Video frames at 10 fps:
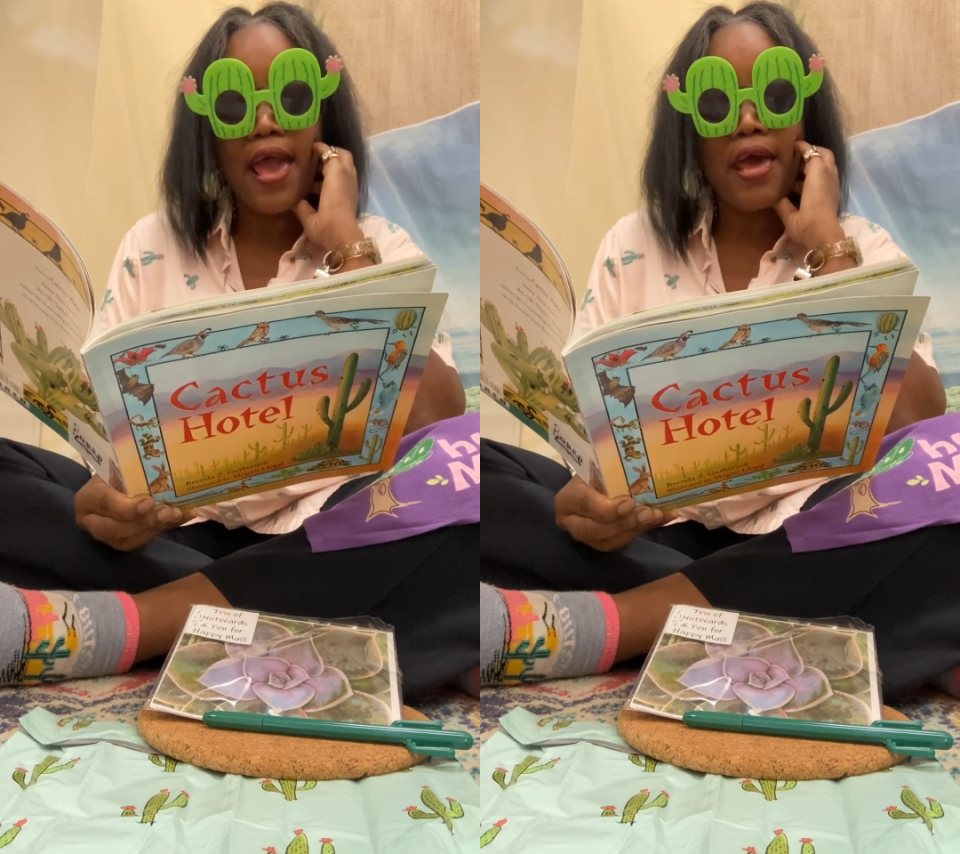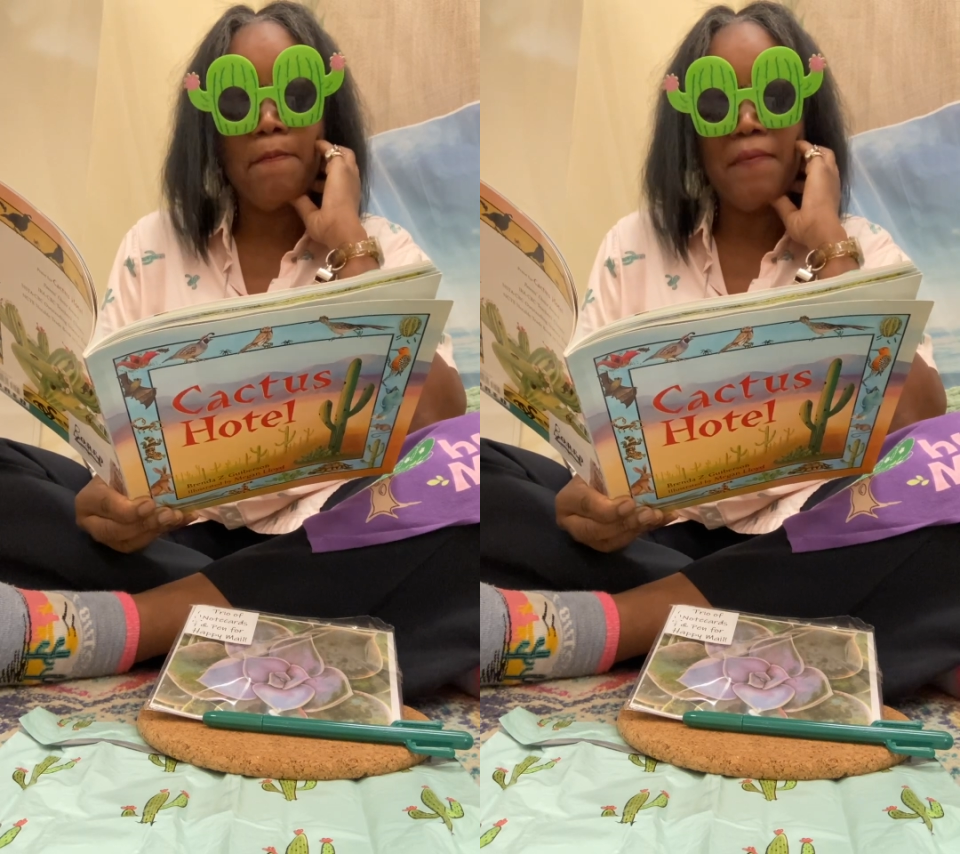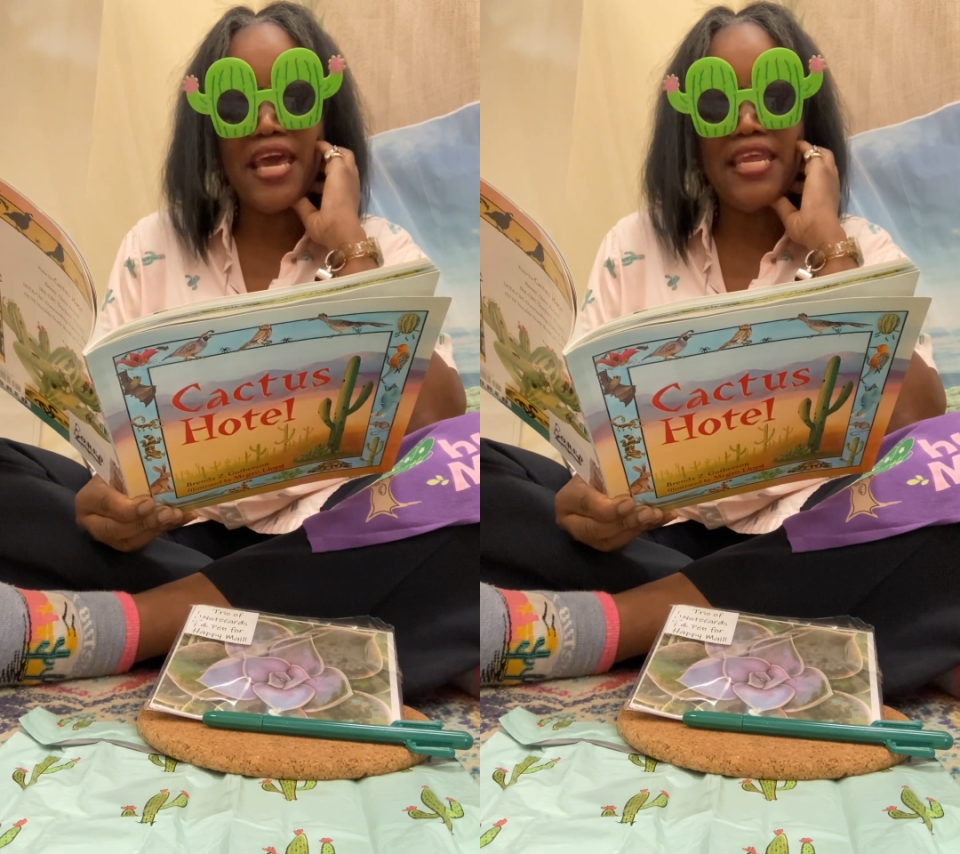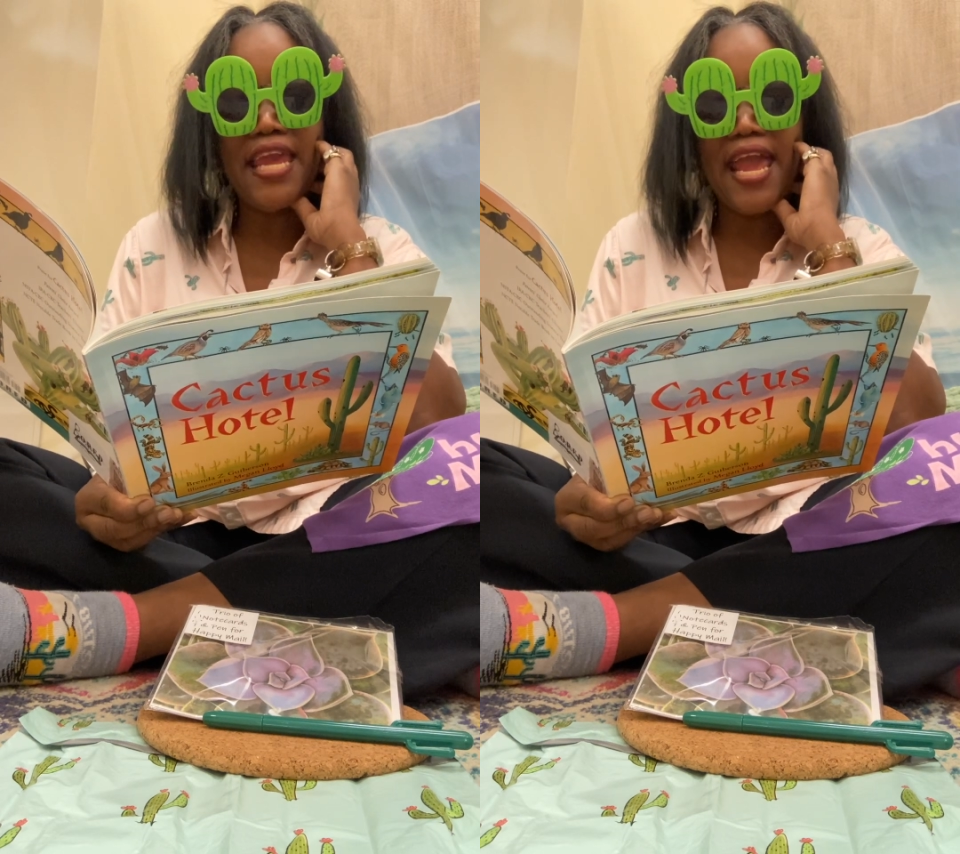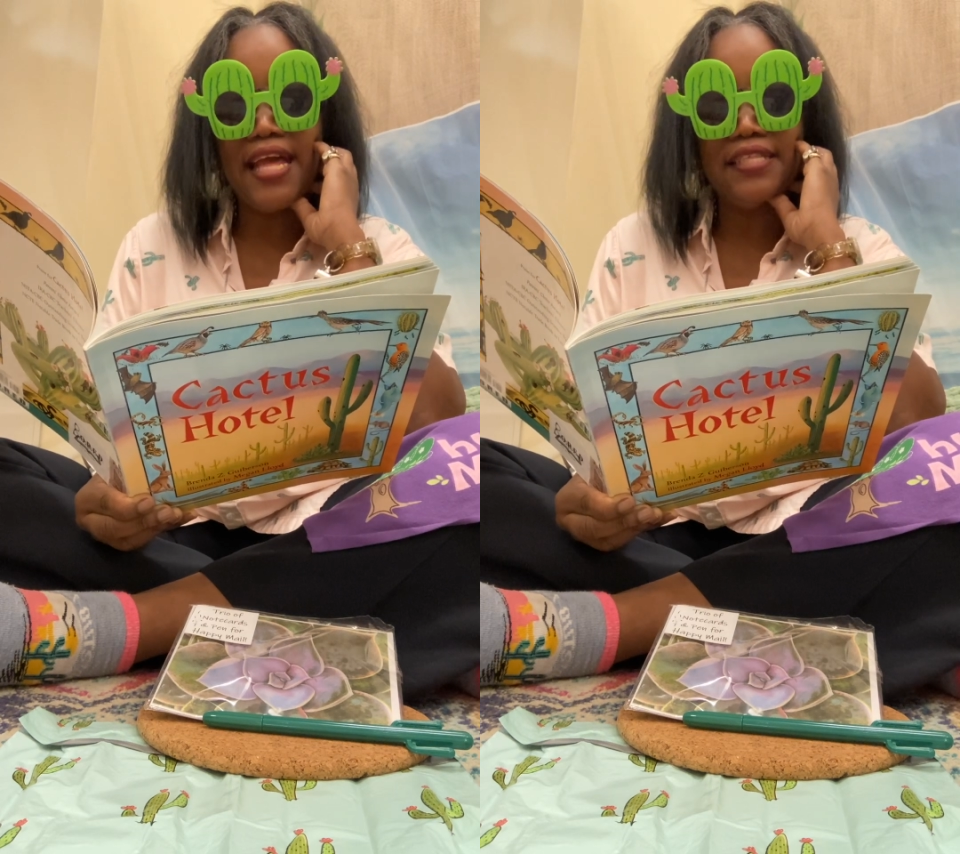and
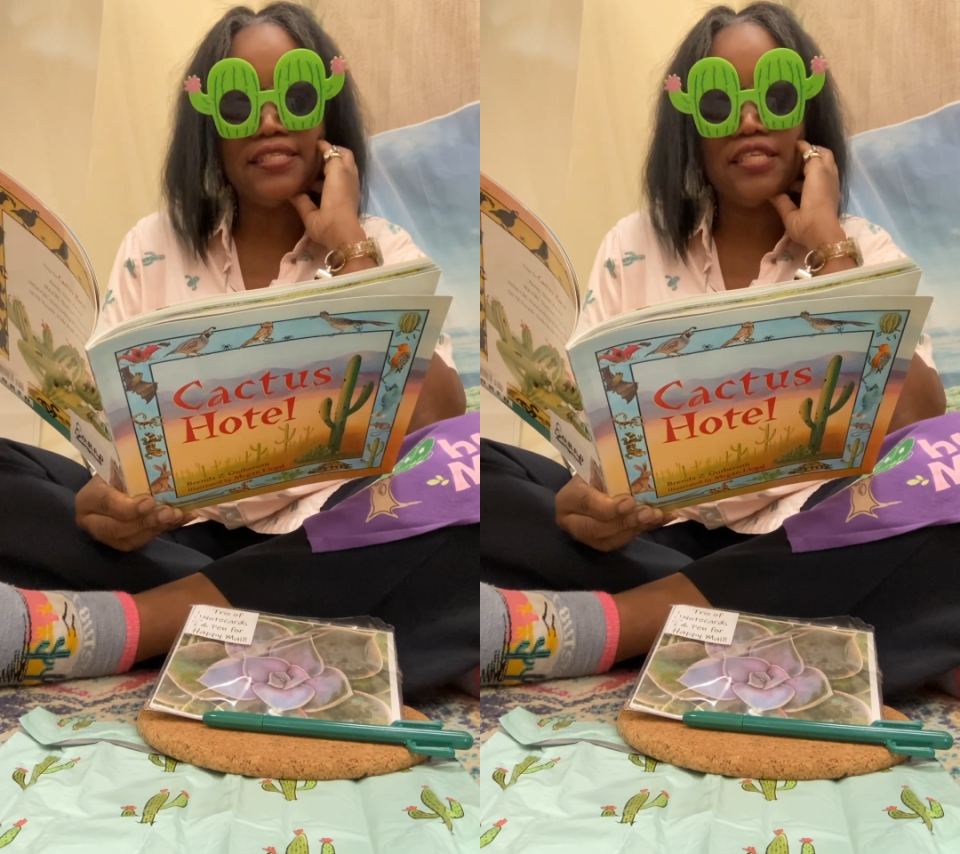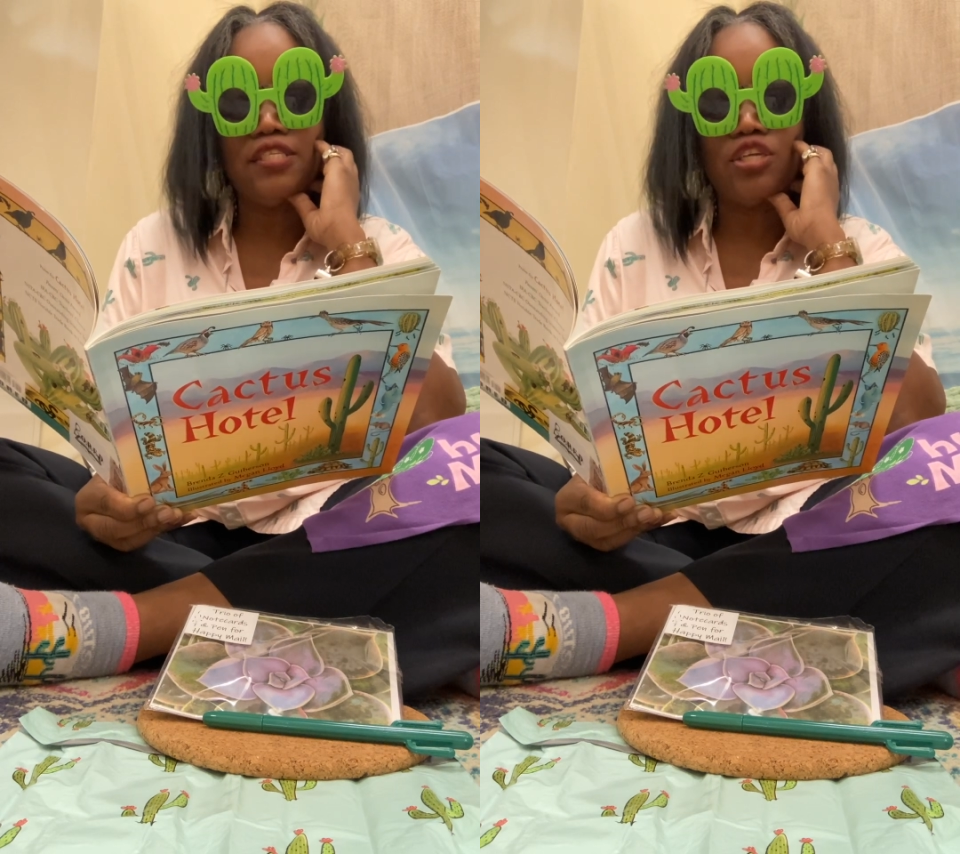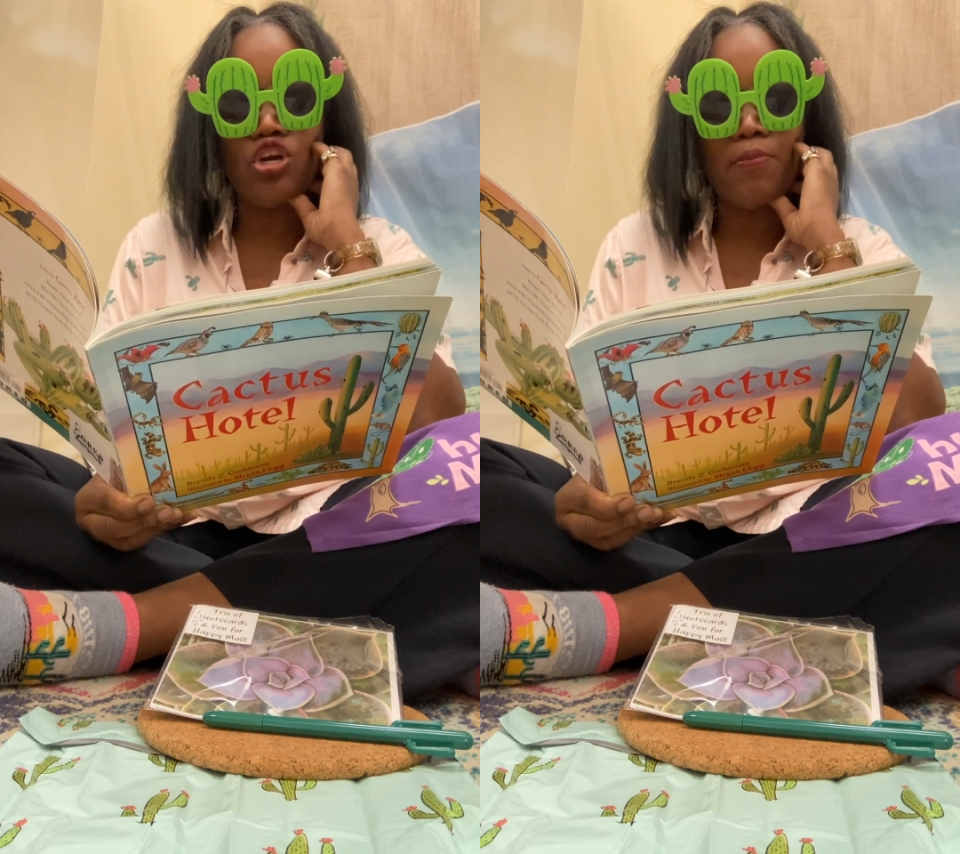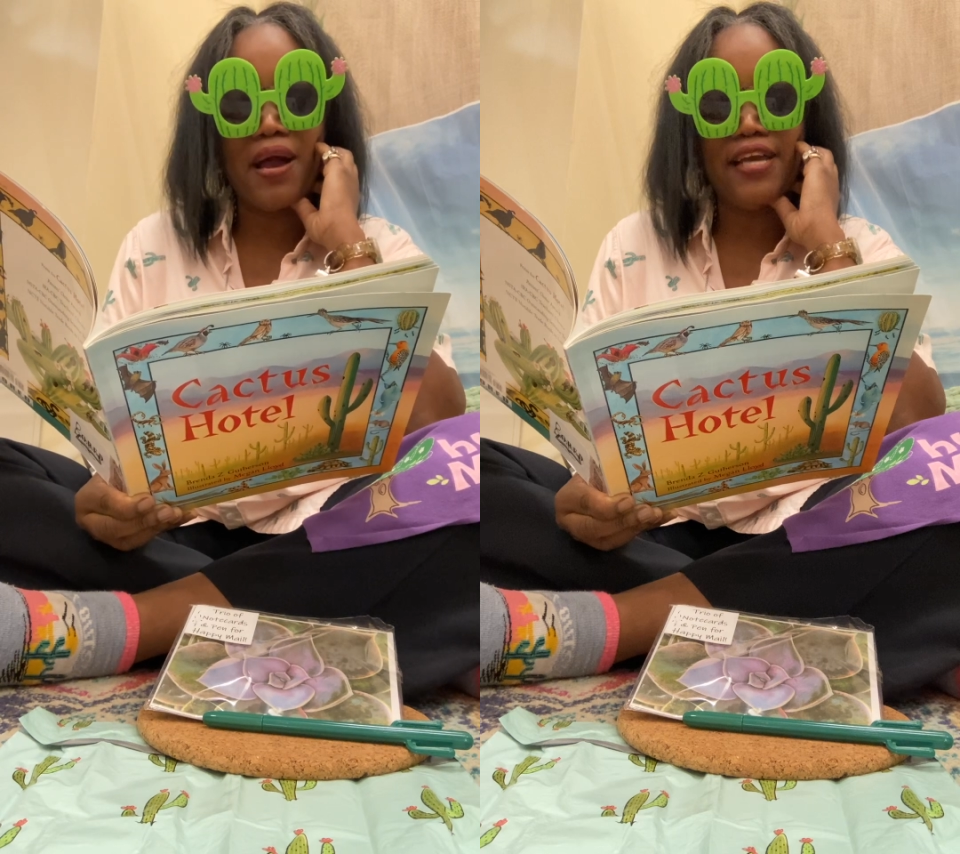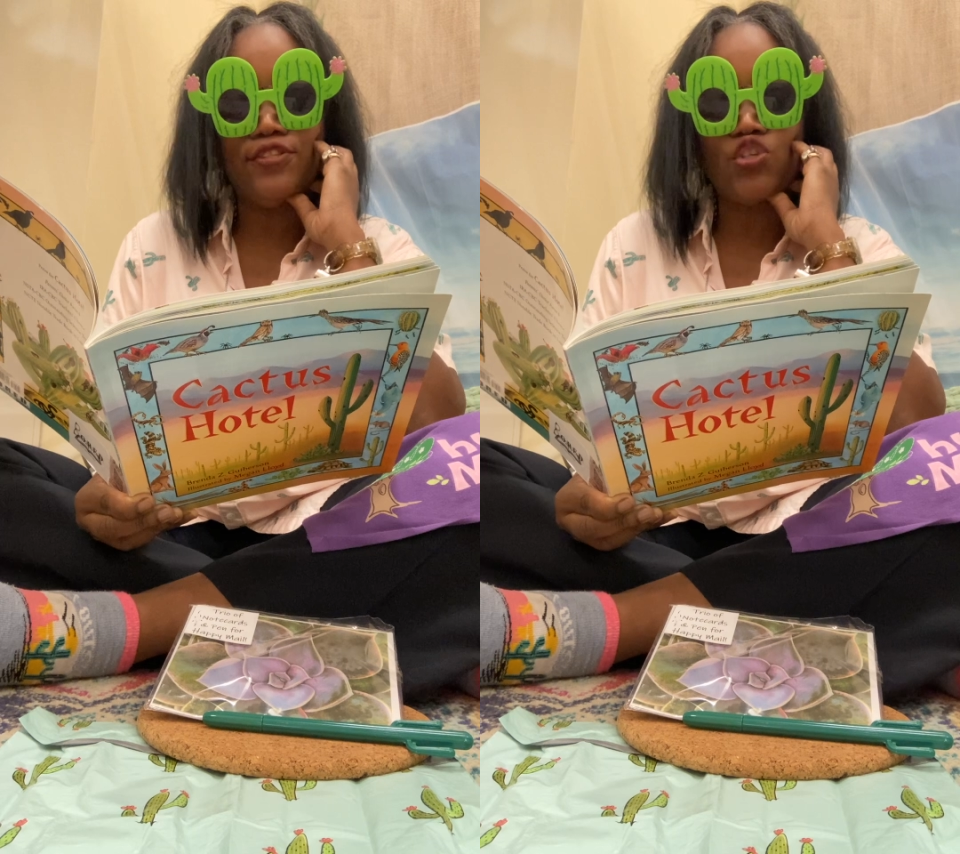many ants and
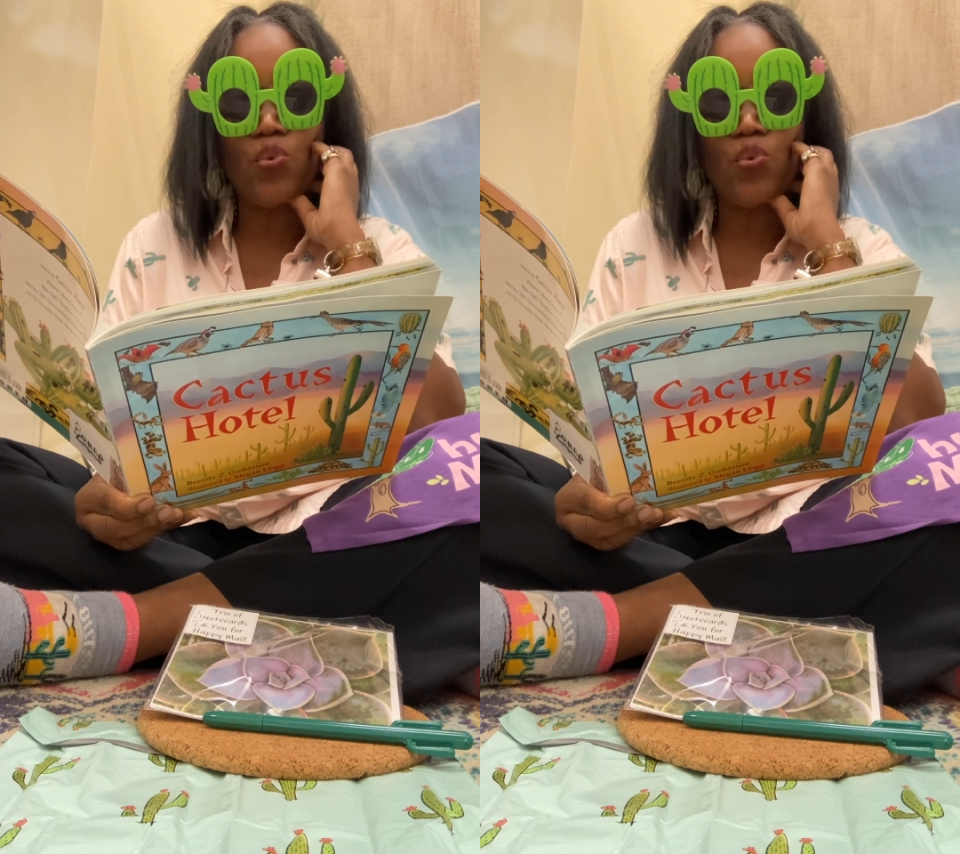termites